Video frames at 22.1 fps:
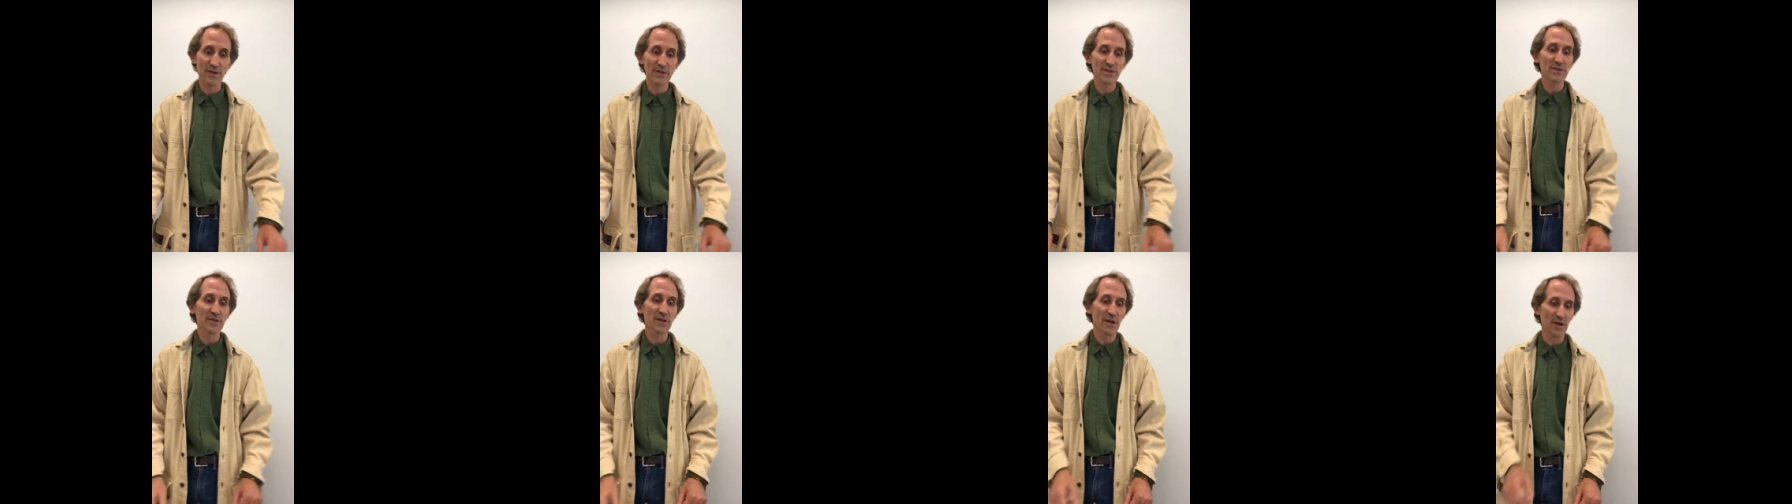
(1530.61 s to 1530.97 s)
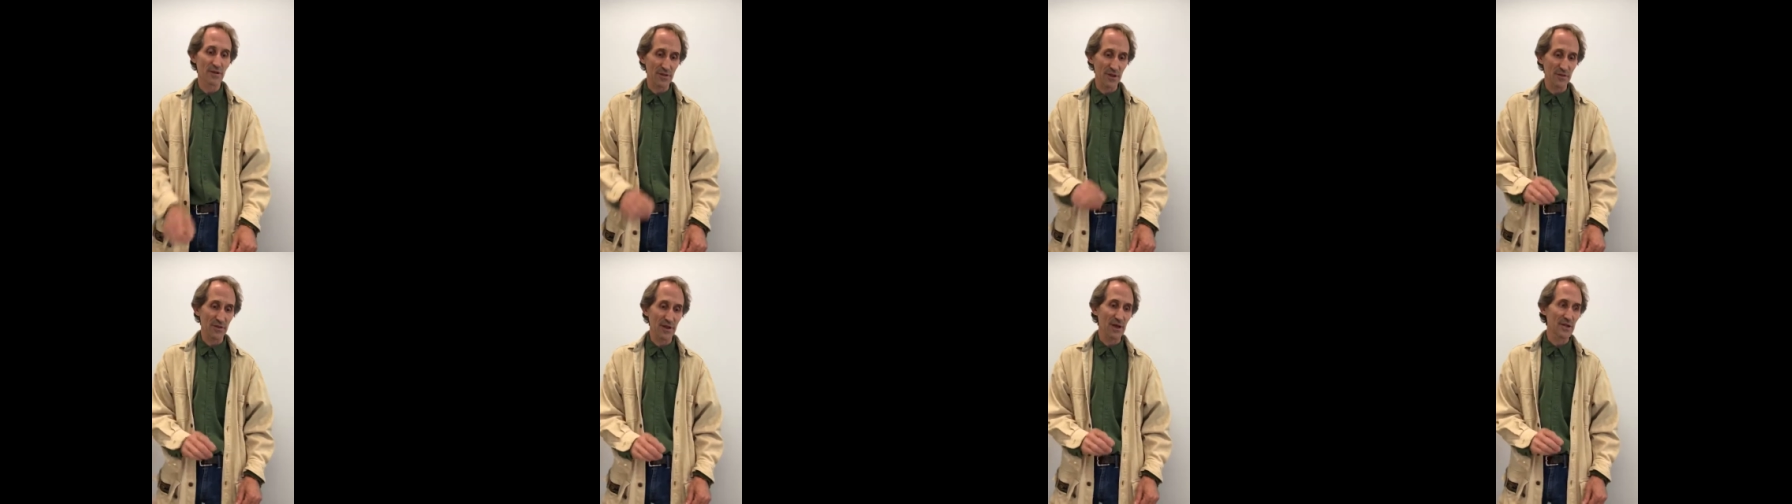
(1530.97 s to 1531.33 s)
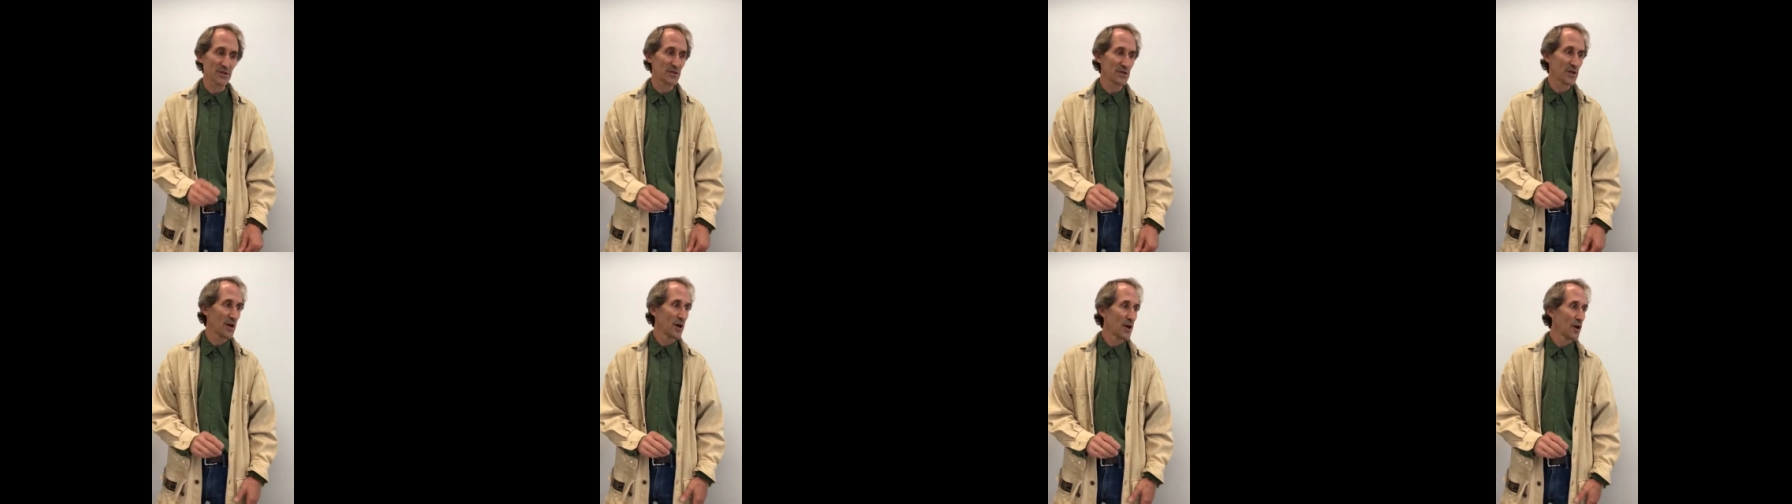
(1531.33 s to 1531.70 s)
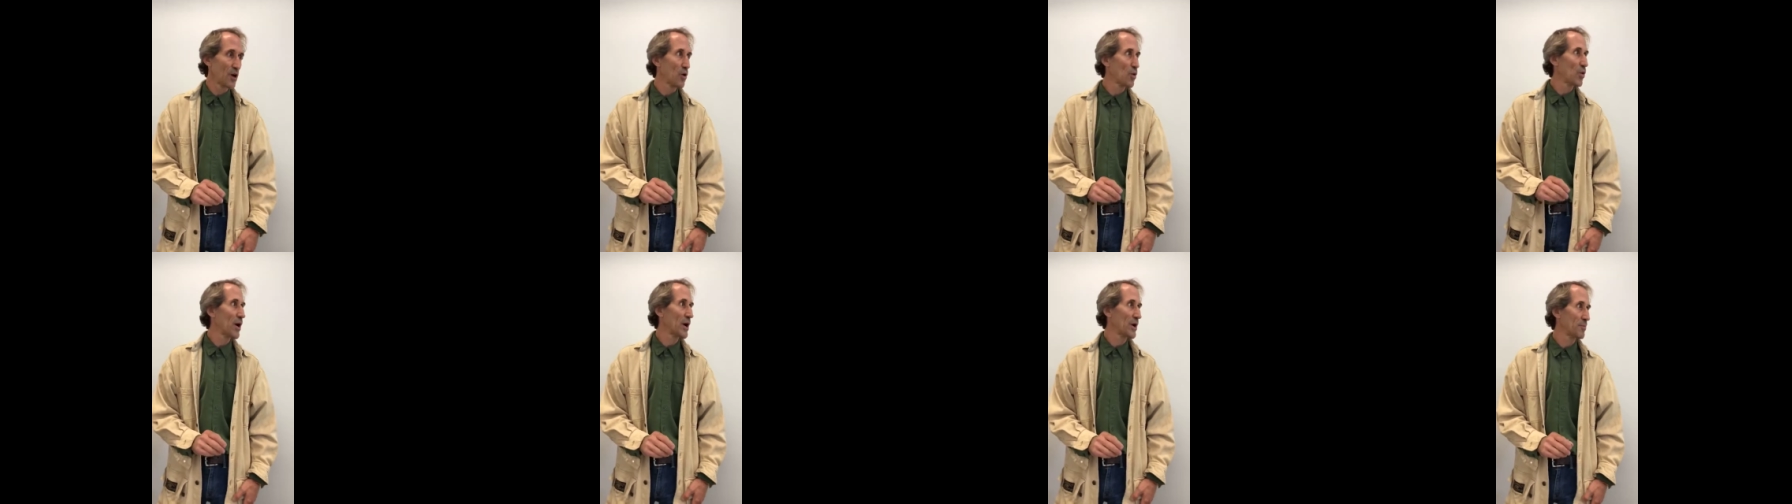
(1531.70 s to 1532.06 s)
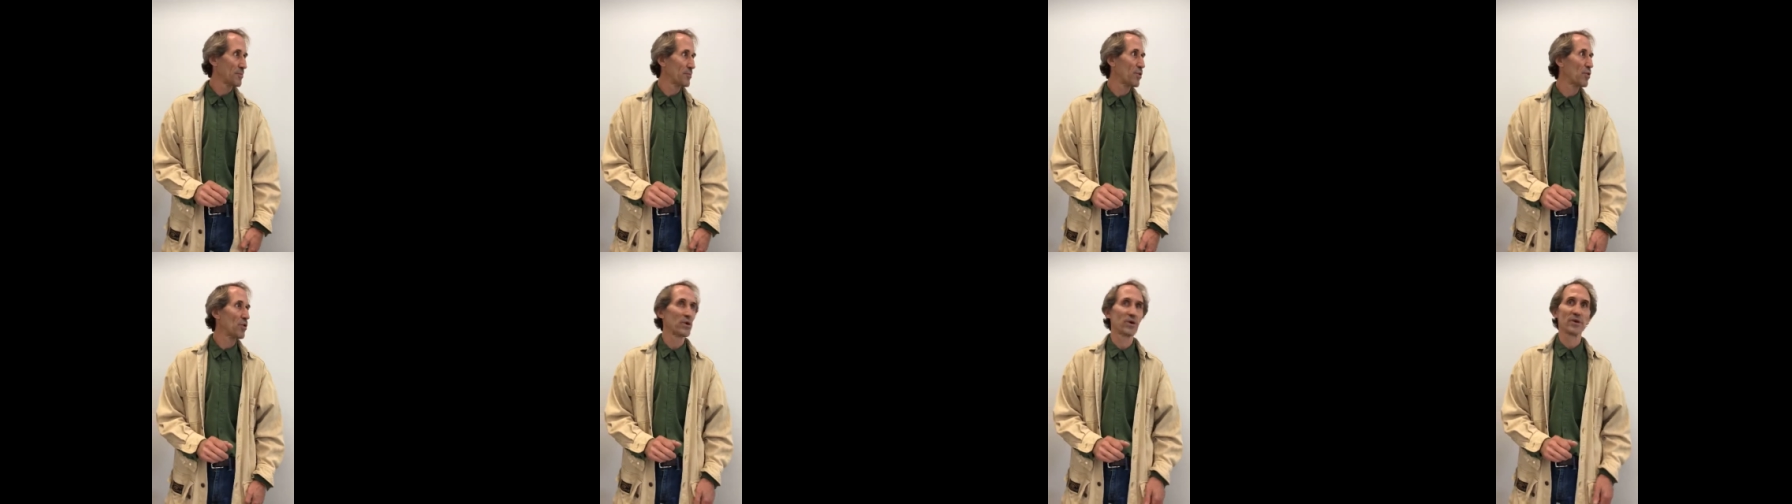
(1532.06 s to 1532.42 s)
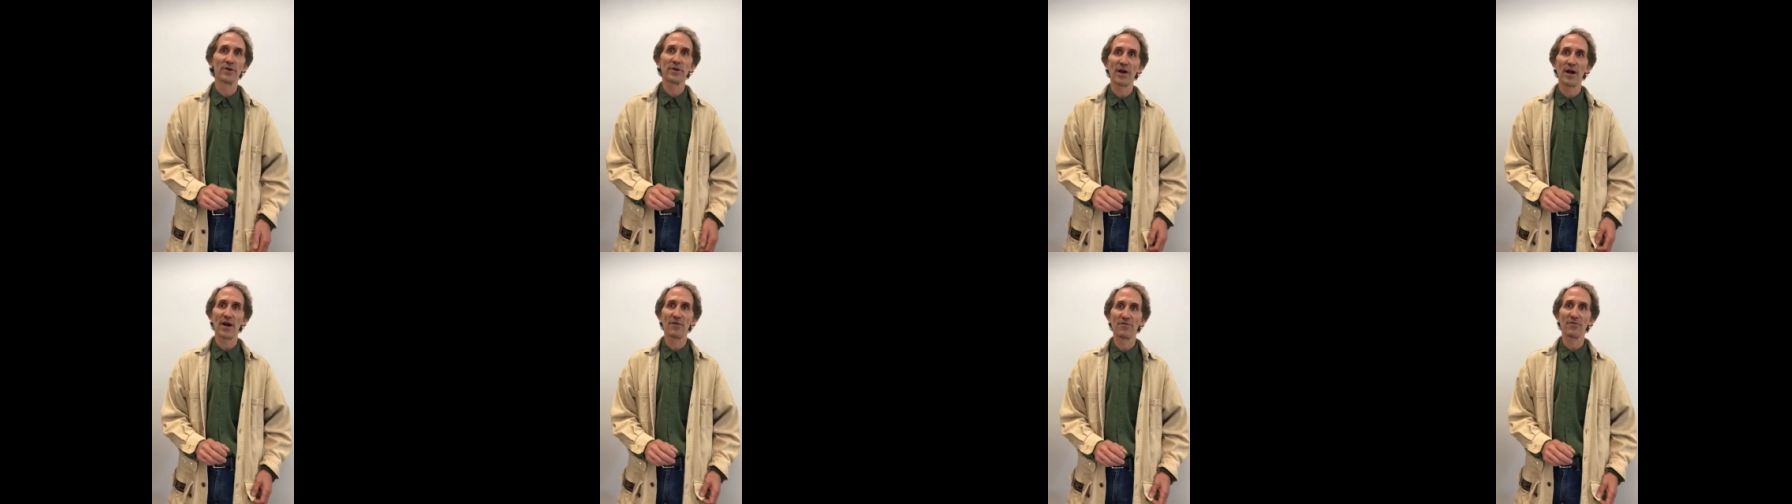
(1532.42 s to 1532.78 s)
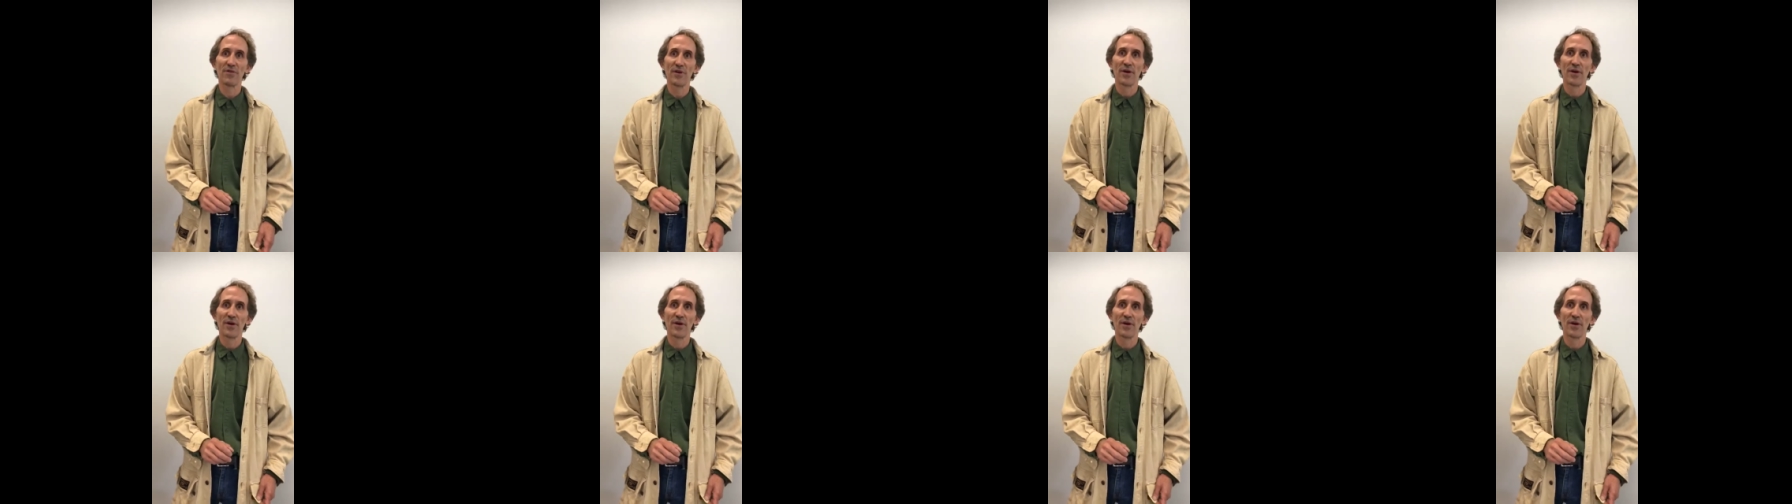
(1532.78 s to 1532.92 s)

and I think that's quite important to have